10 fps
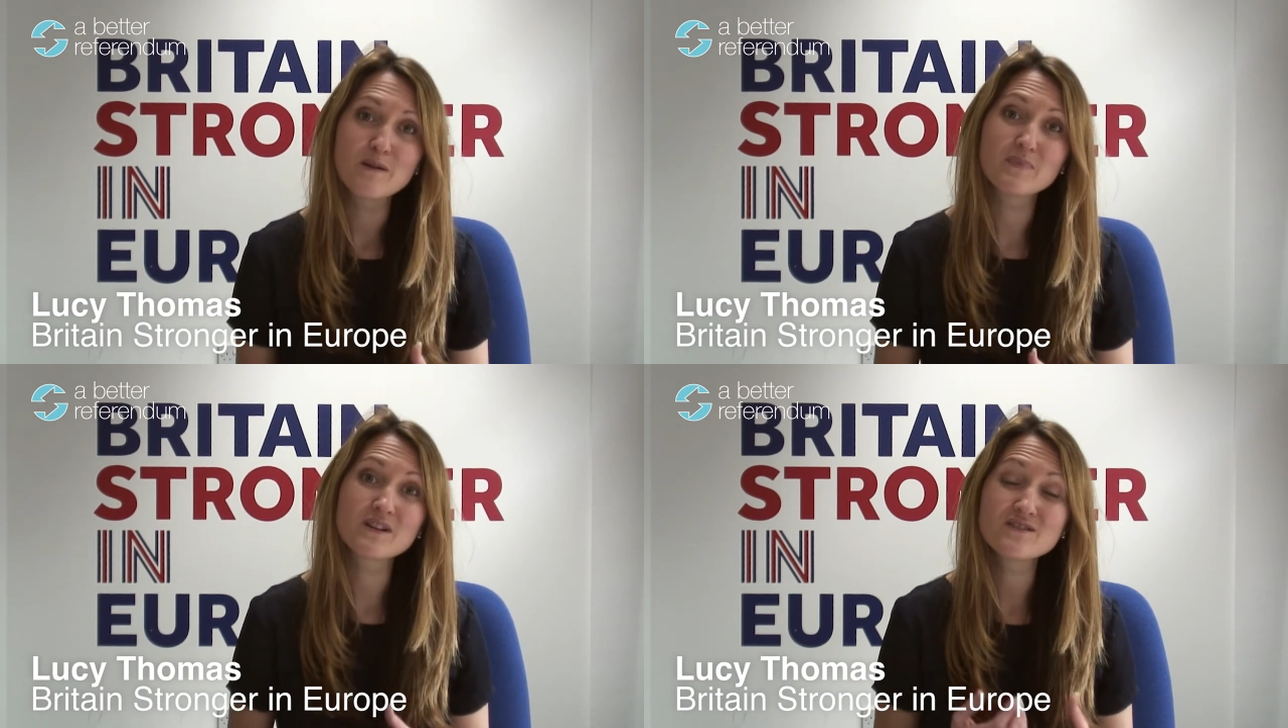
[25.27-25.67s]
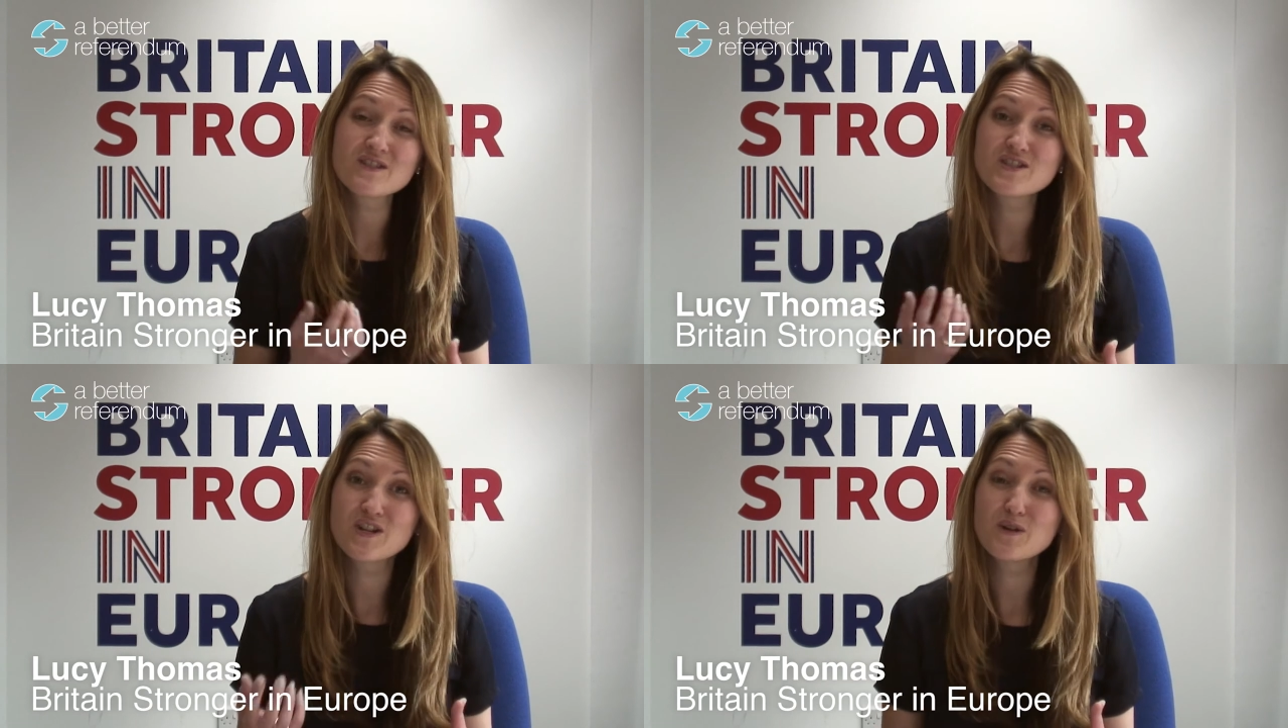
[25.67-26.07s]
because
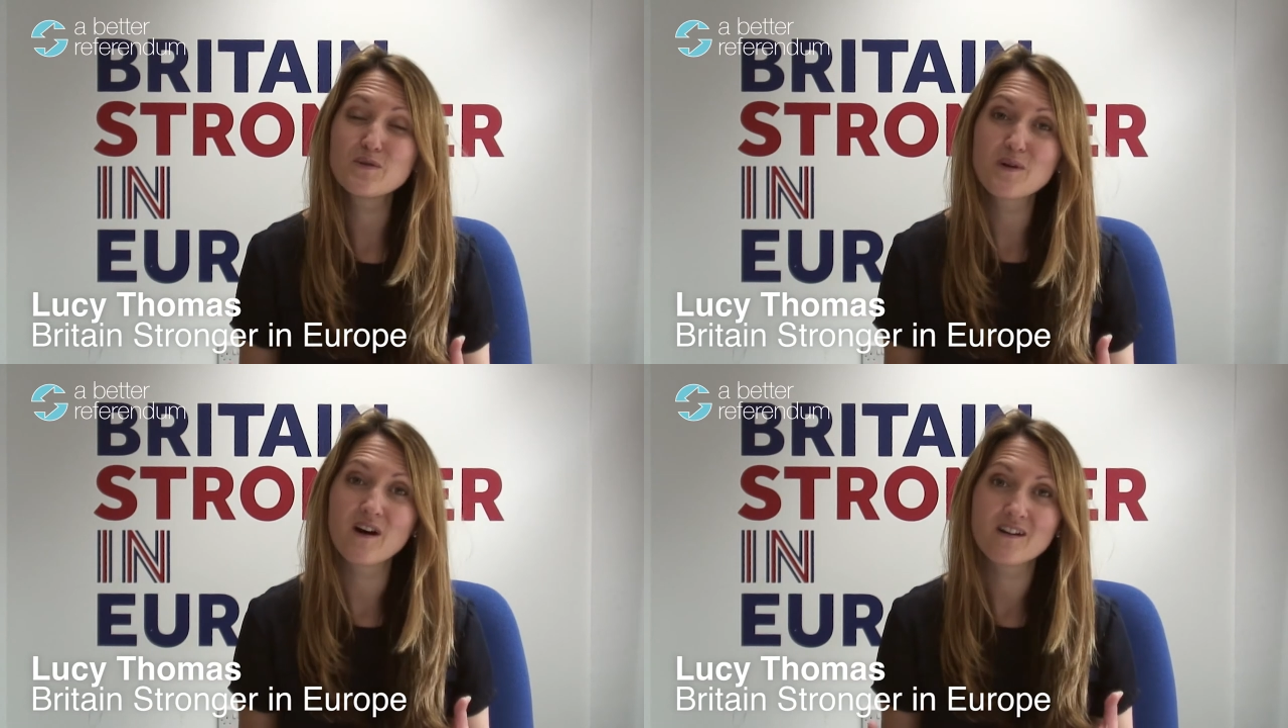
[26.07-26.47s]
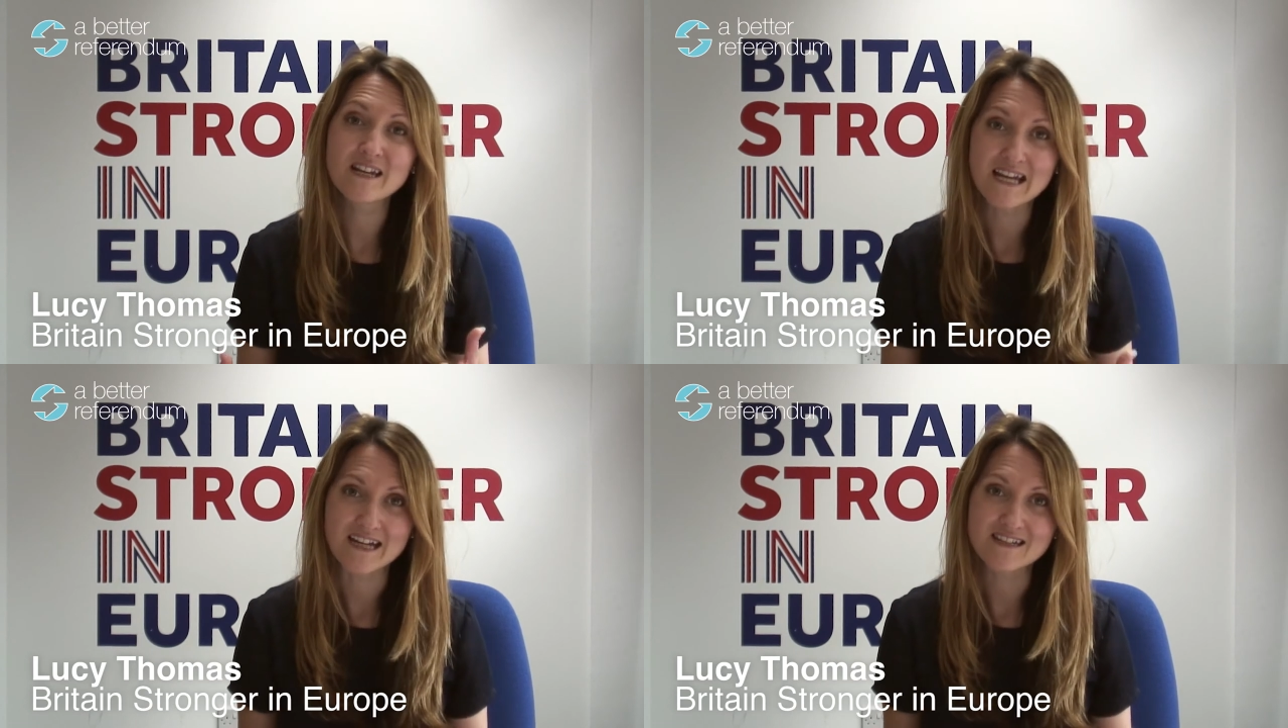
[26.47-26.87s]
the two are
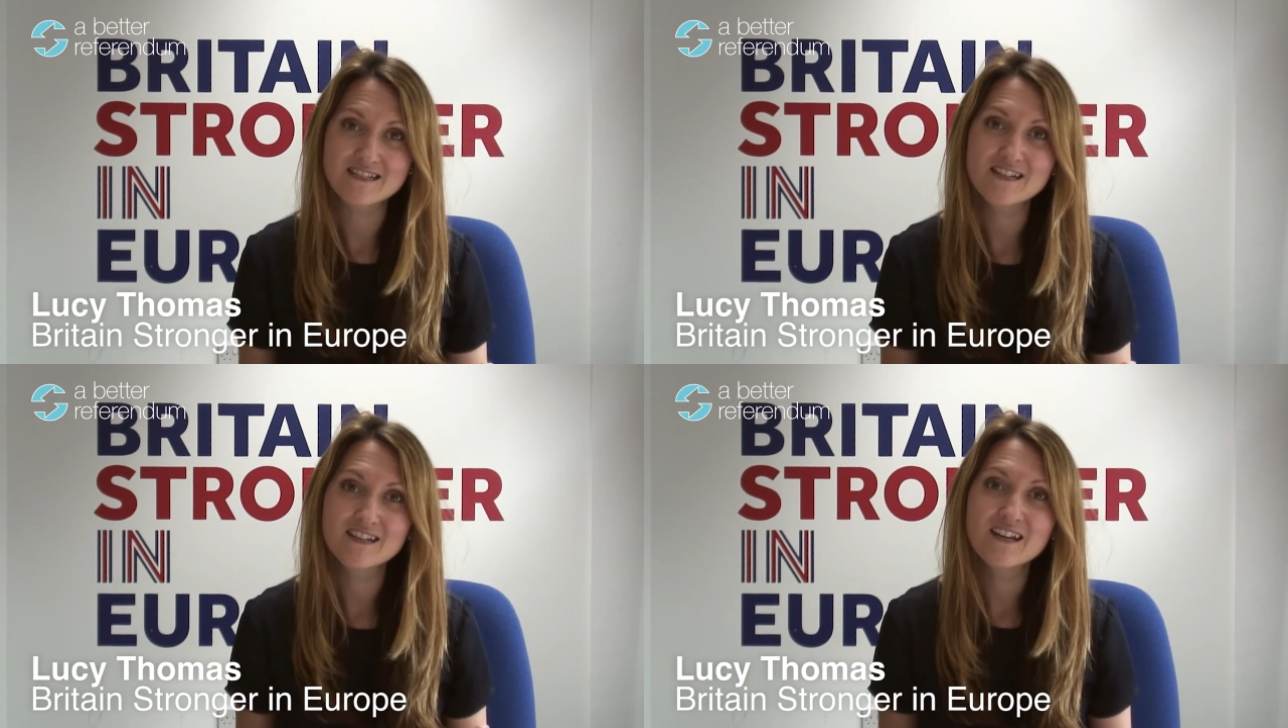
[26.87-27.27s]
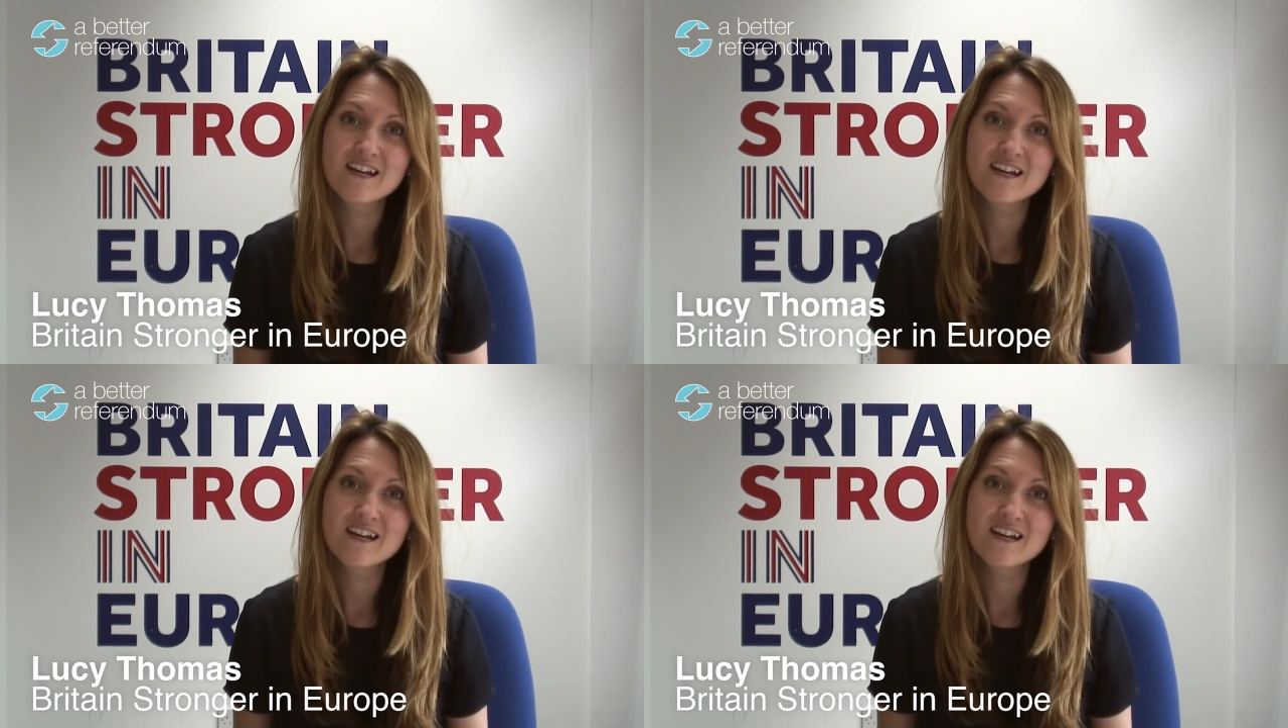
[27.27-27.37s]
linked.